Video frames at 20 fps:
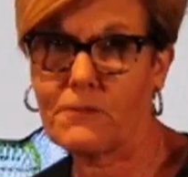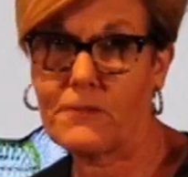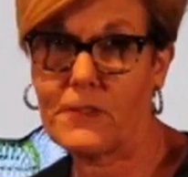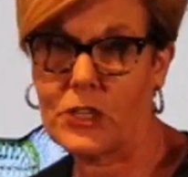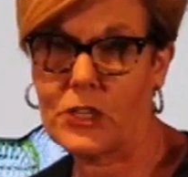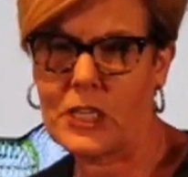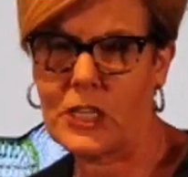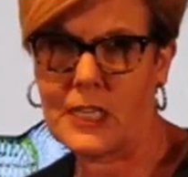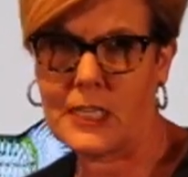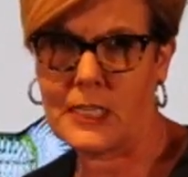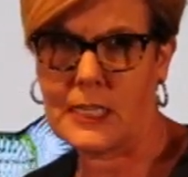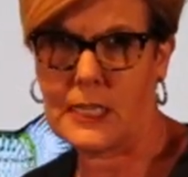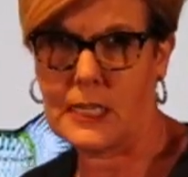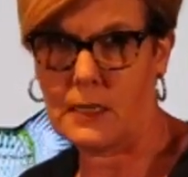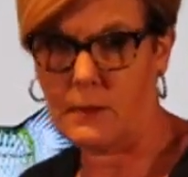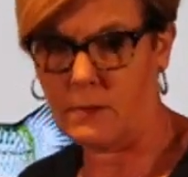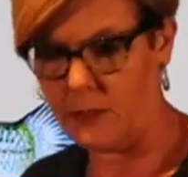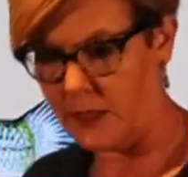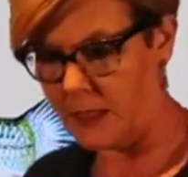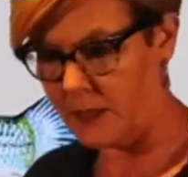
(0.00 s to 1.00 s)
fishing
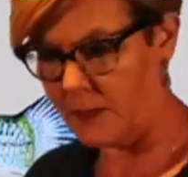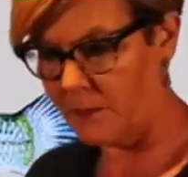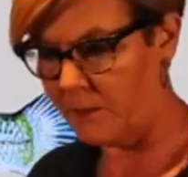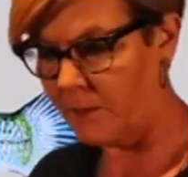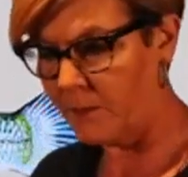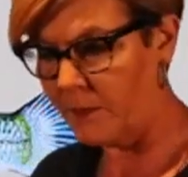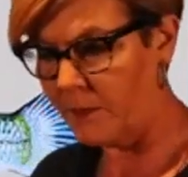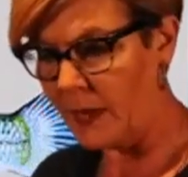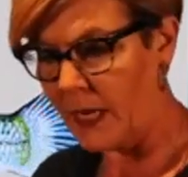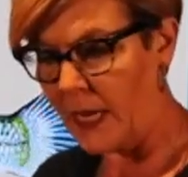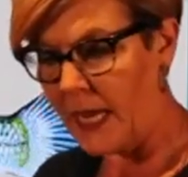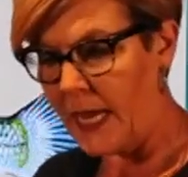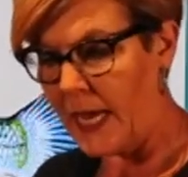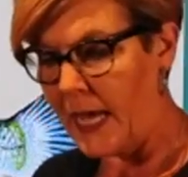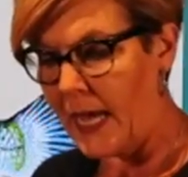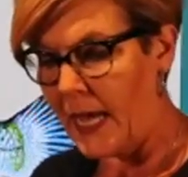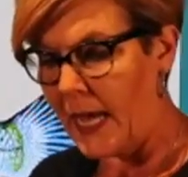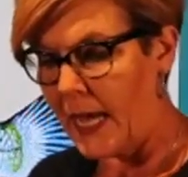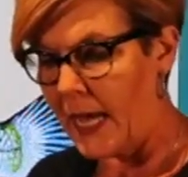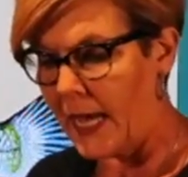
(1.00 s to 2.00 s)
tips
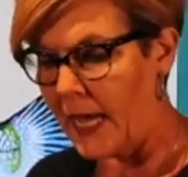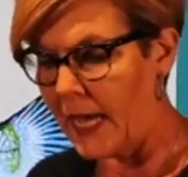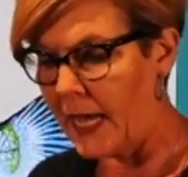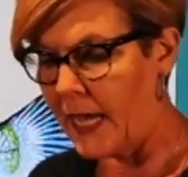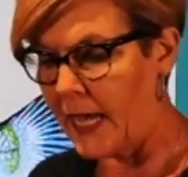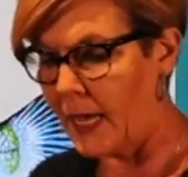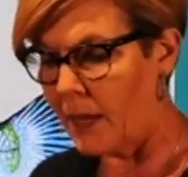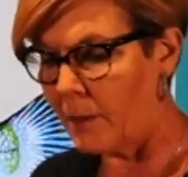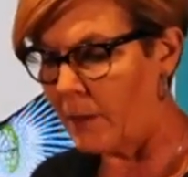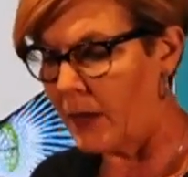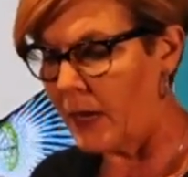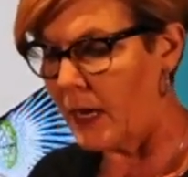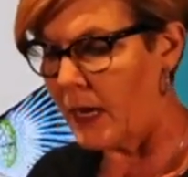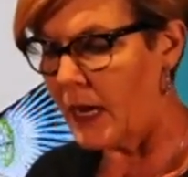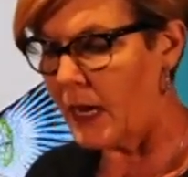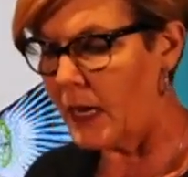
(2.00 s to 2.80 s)
um,